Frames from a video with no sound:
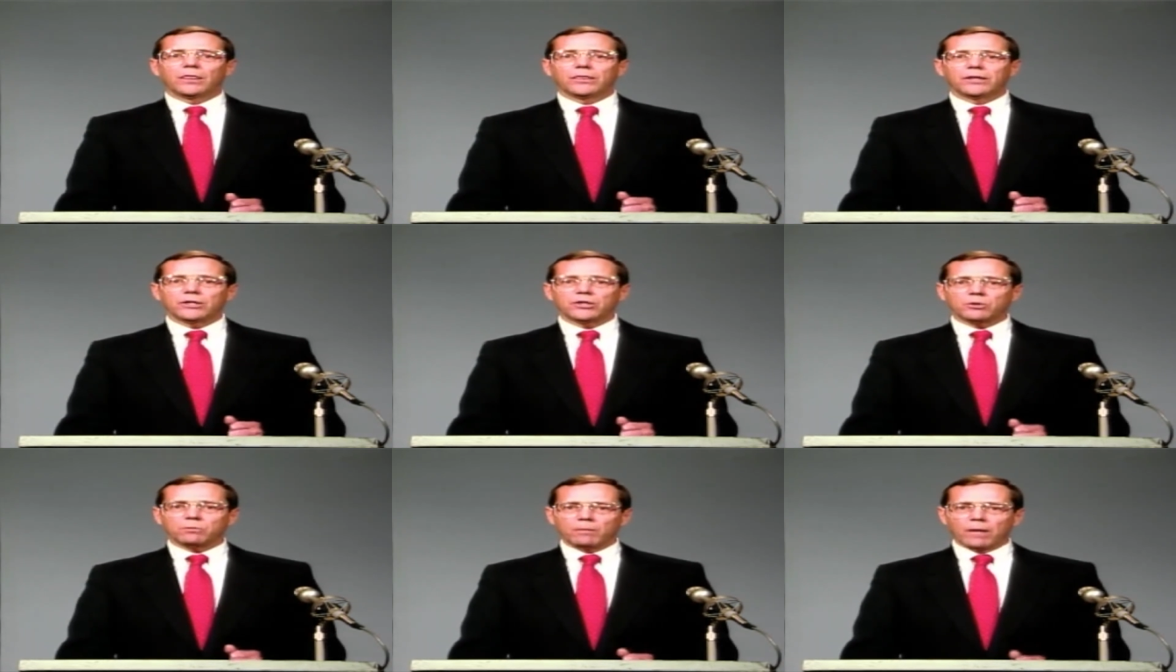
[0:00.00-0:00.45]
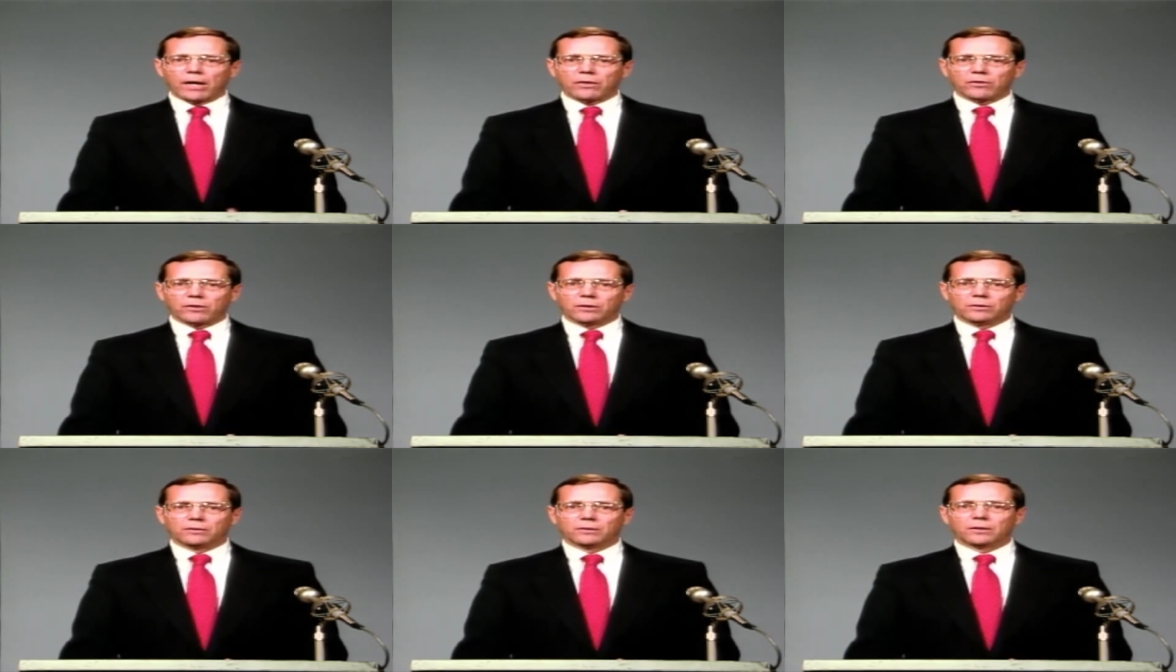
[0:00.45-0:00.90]
This
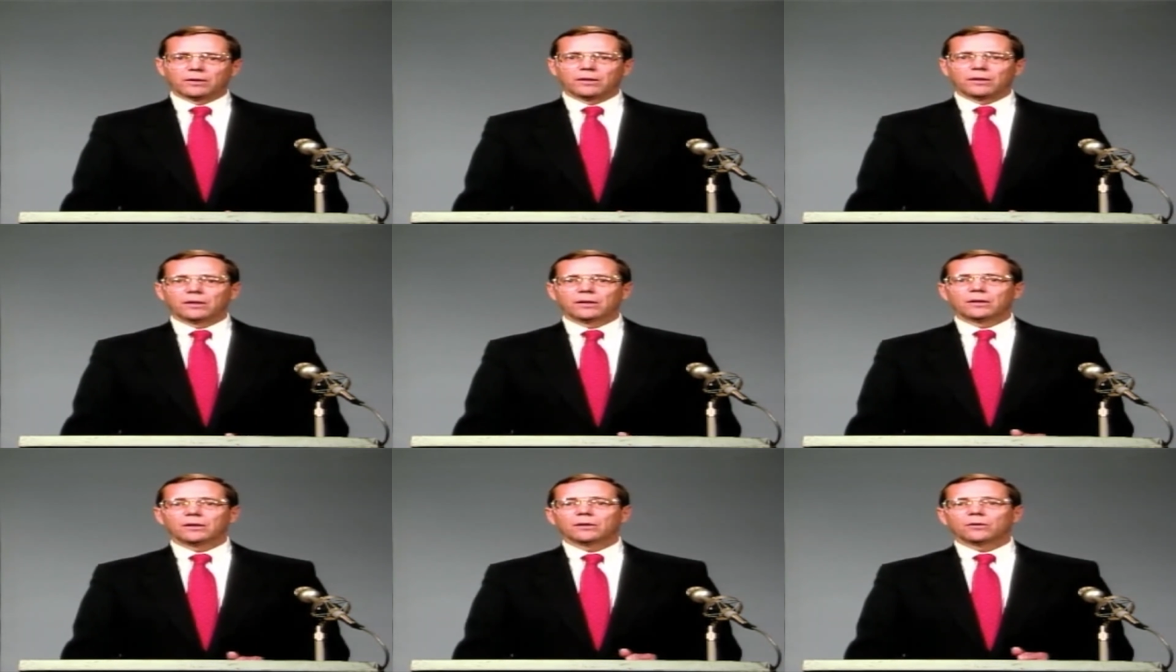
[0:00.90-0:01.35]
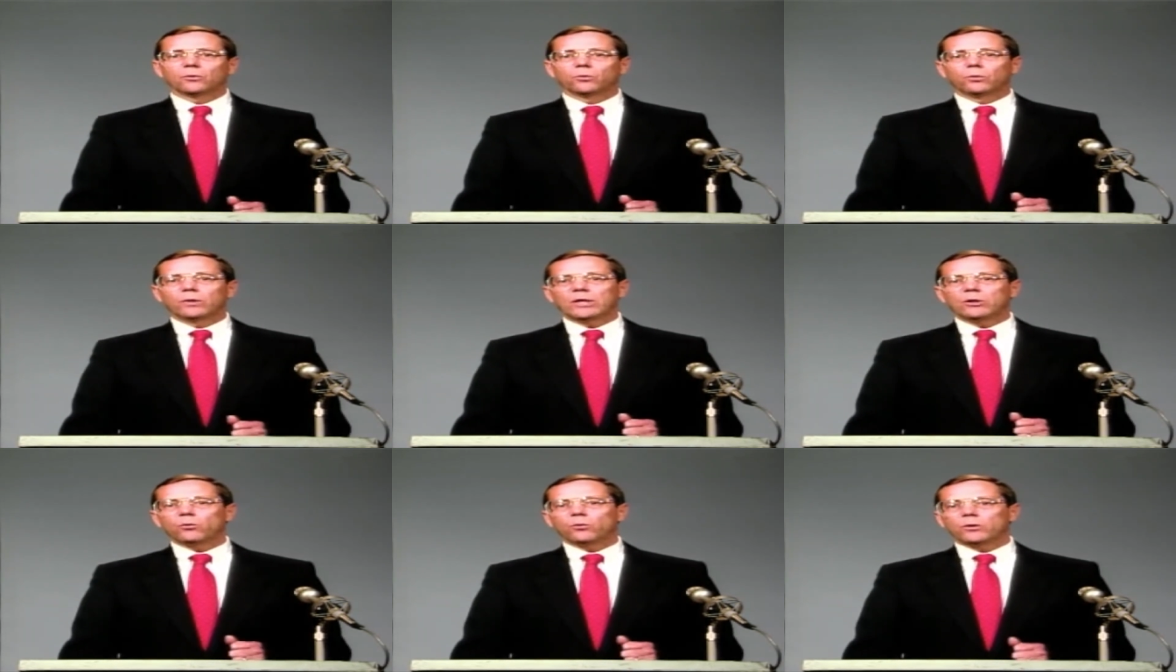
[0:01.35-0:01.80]
method,
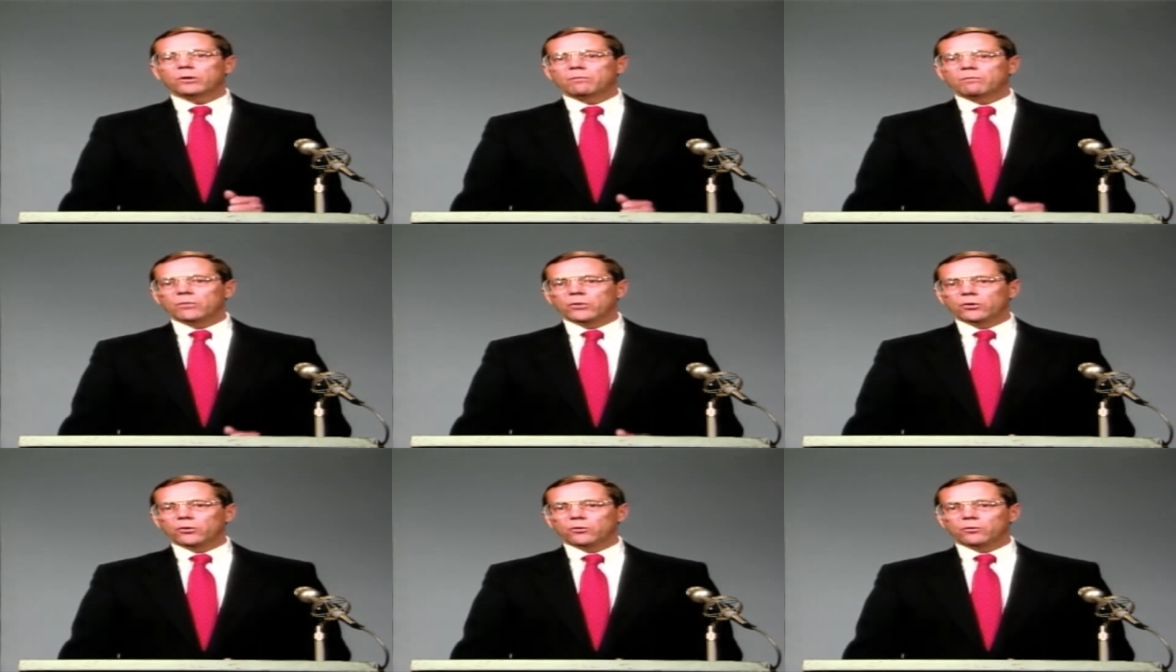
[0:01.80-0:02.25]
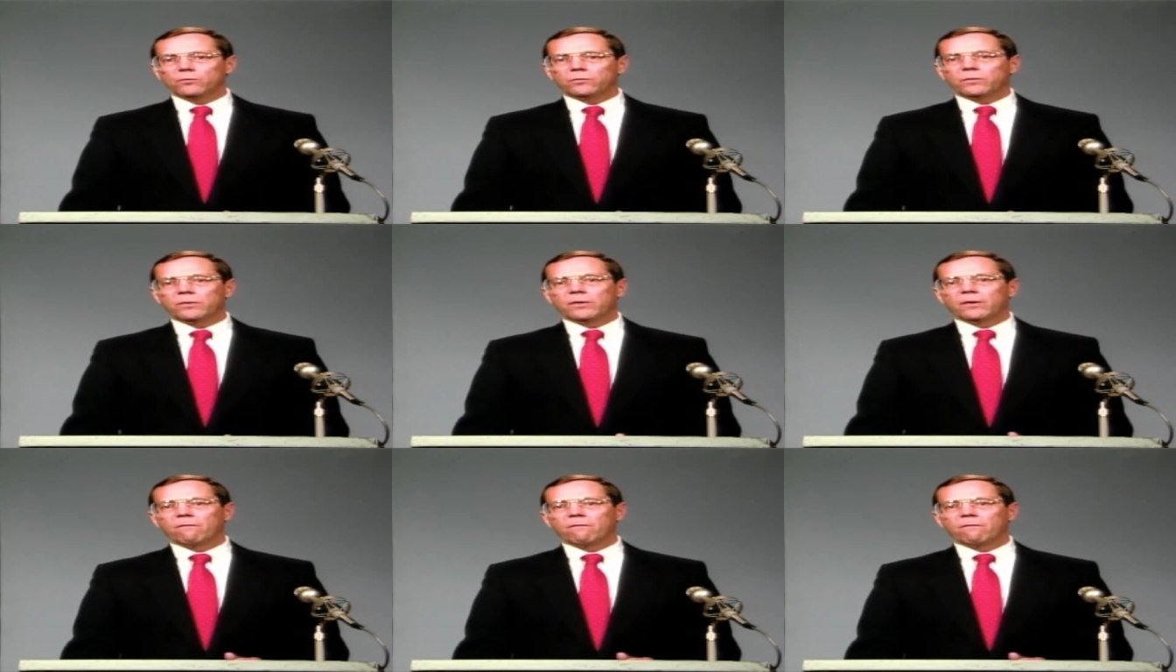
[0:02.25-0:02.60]
we remove